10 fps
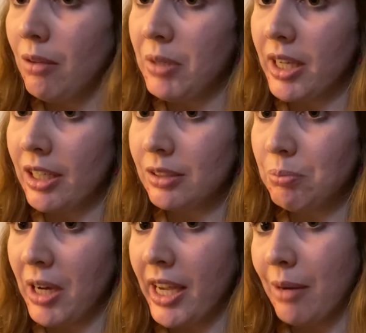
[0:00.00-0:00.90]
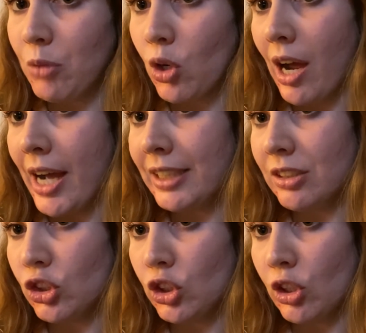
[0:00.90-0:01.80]
because my MRI
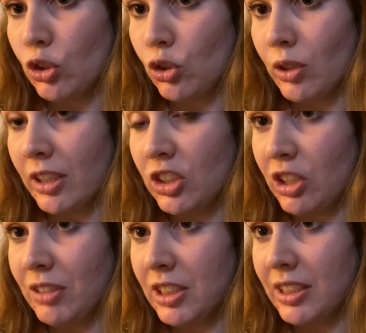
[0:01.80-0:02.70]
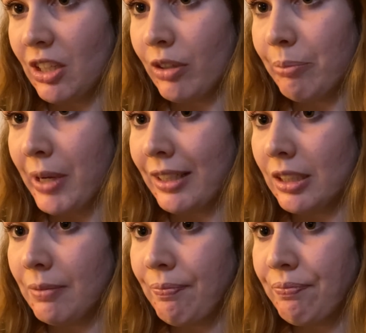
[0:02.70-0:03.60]
didn't show shrinkage of the
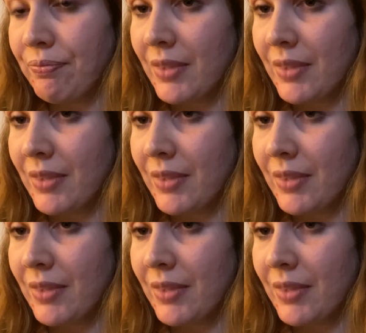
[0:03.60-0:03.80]
cerebellum,